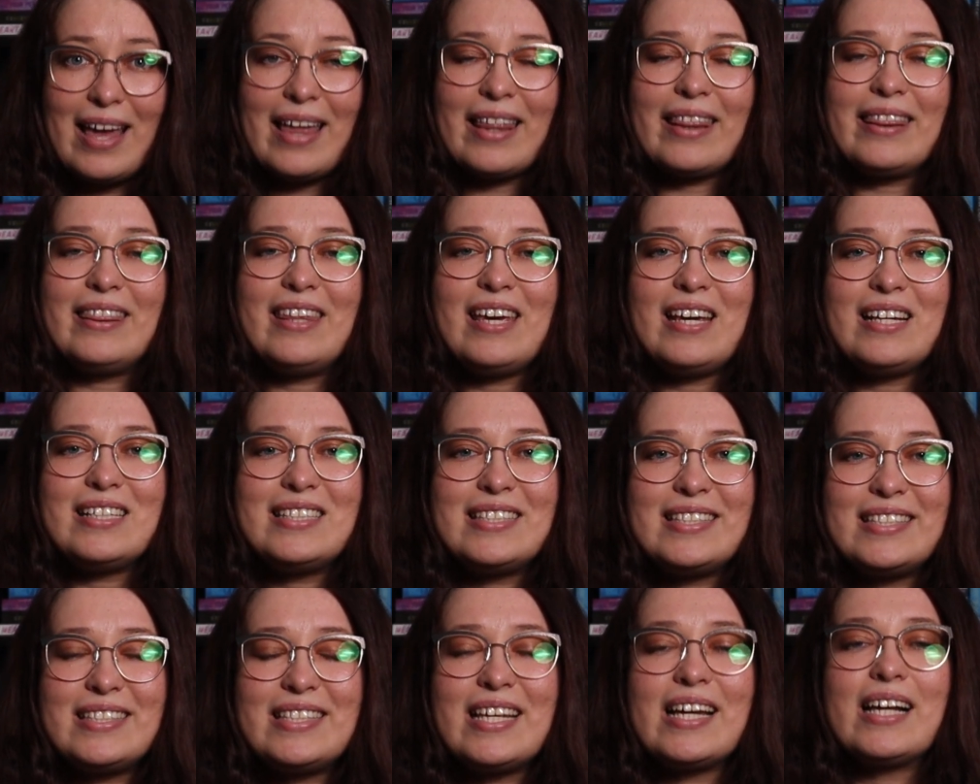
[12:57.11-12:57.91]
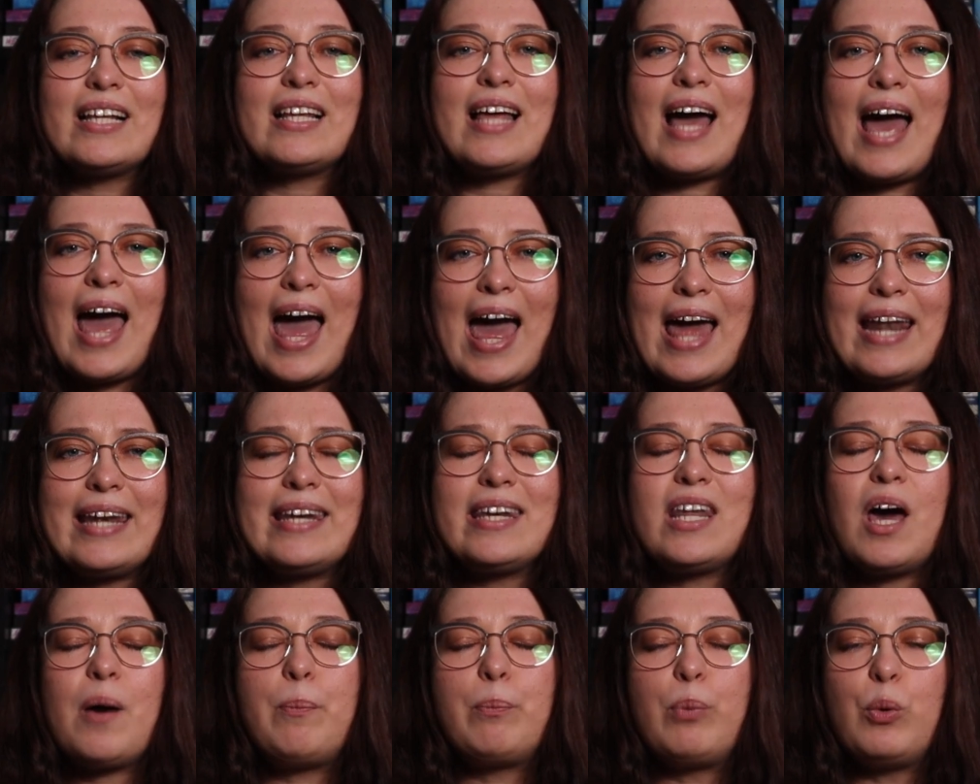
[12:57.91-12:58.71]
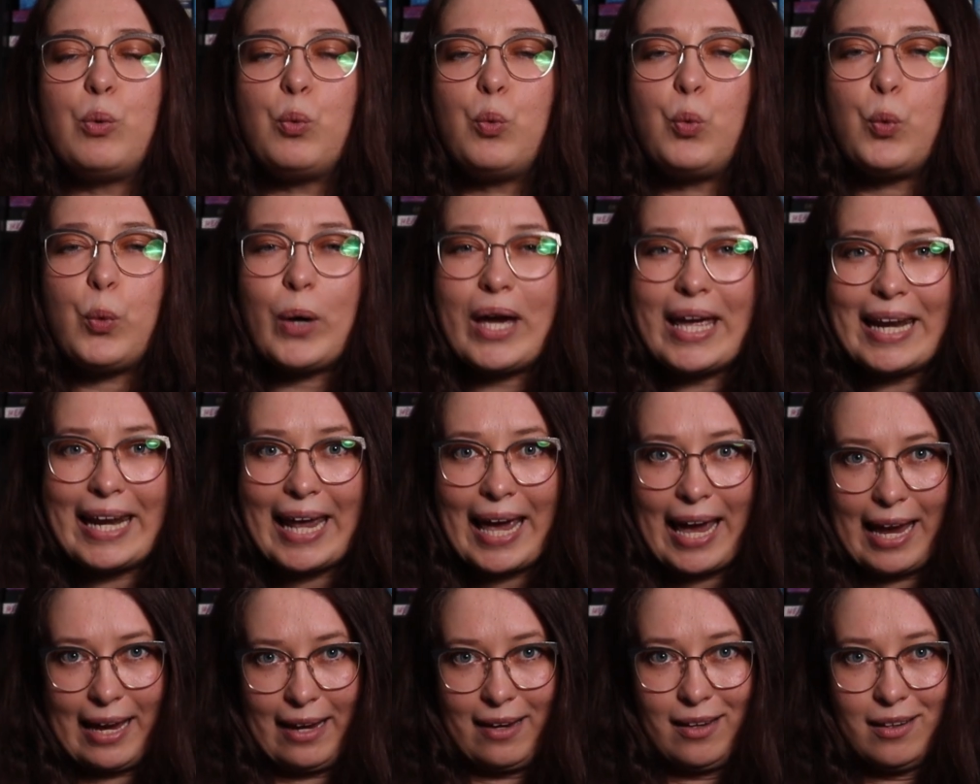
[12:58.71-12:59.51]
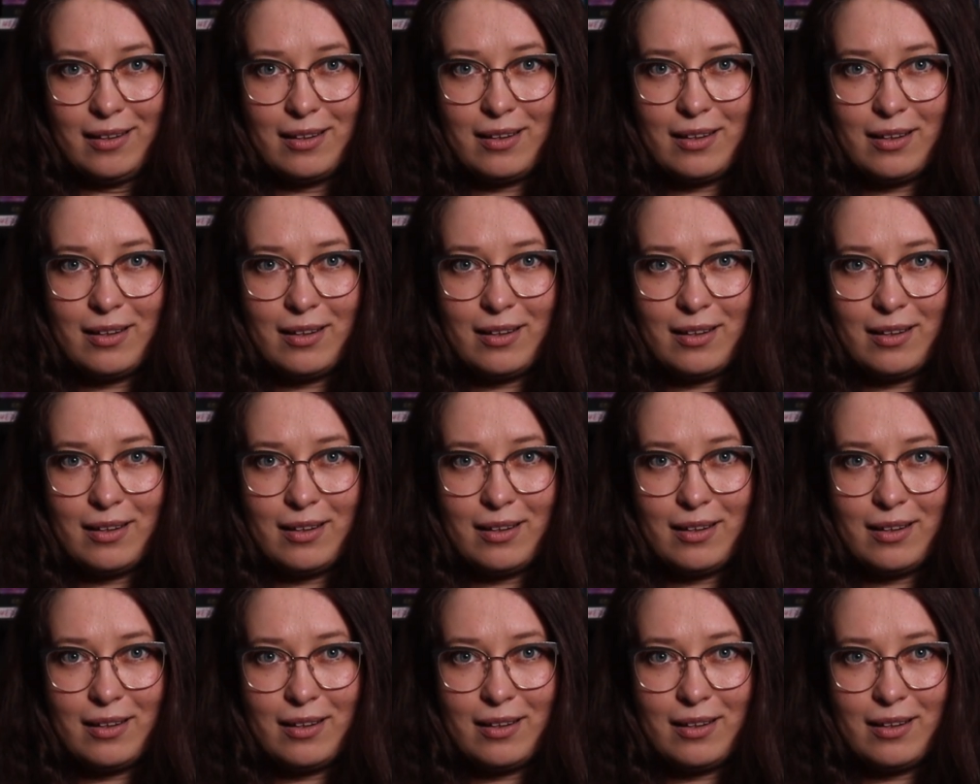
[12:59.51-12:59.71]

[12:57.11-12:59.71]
They still end up winning.